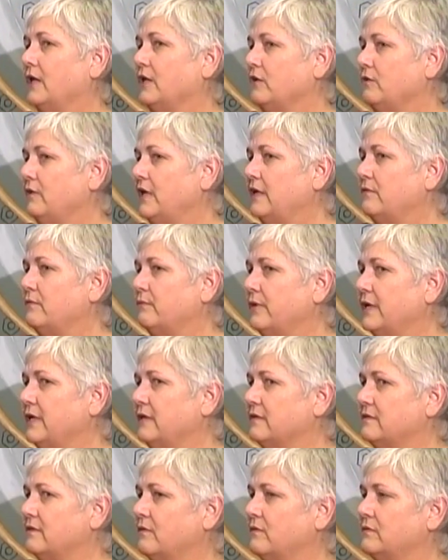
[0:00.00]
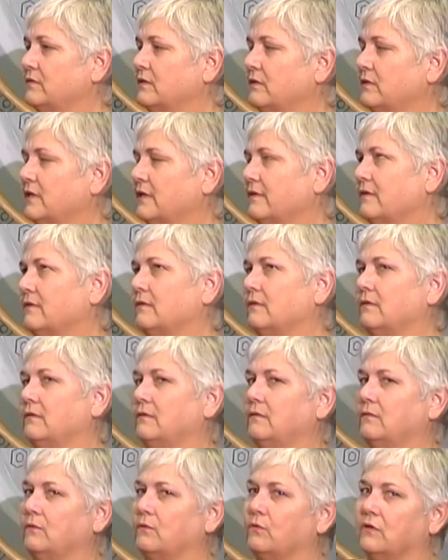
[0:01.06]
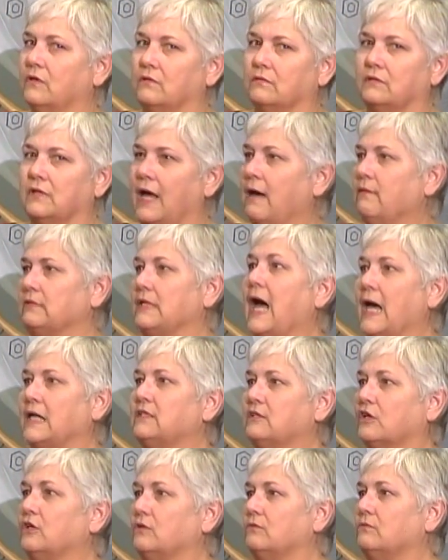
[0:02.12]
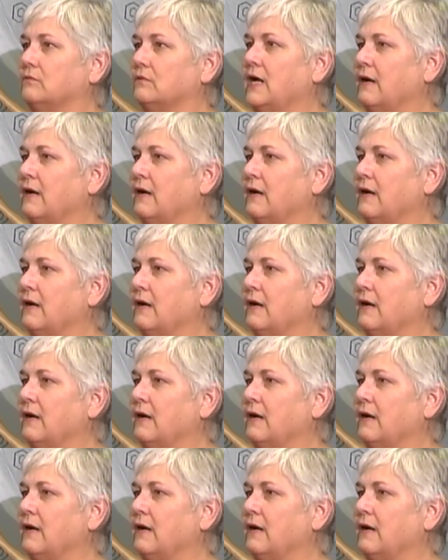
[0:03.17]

you need to read to so-and-so, and I thought, oh, Lord, 'cause I was high school.